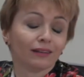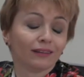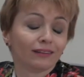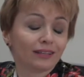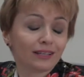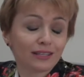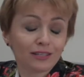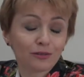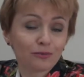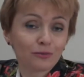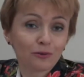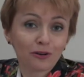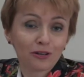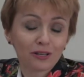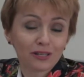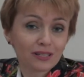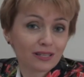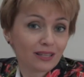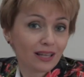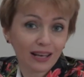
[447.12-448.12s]
This
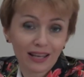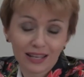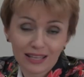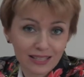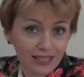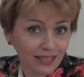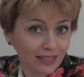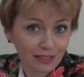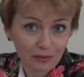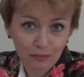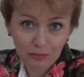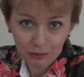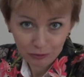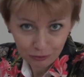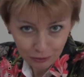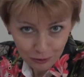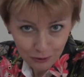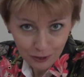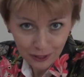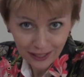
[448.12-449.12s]
was the lesson number
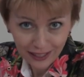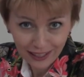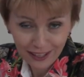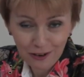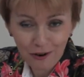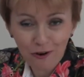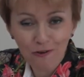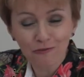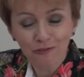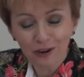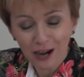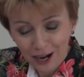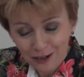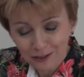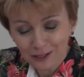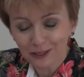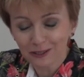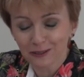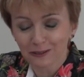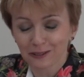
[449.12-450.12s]
four of
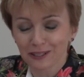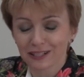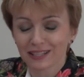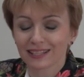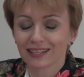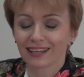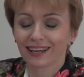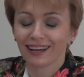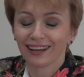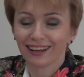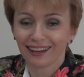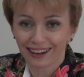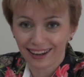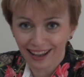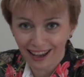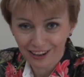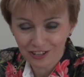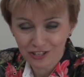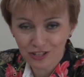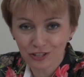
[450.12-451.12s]
our course
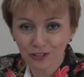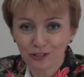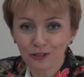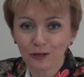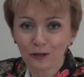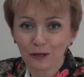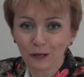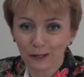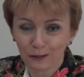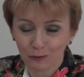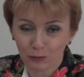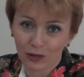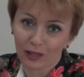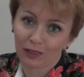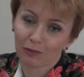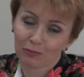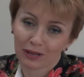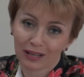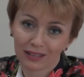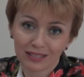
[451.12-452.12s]
Russian in
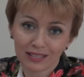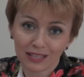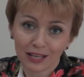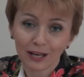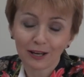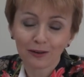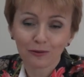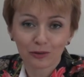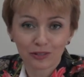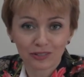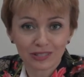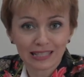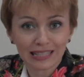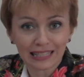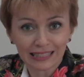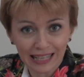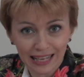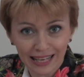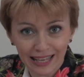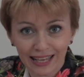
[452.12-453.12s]
one month with
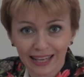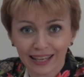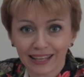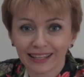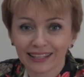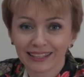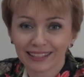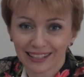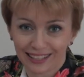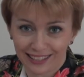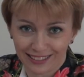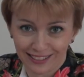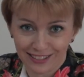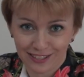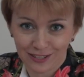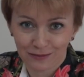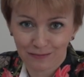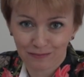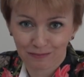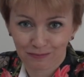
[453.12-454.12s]
Natalia
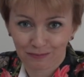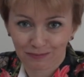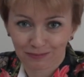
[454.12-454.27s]
Kardash.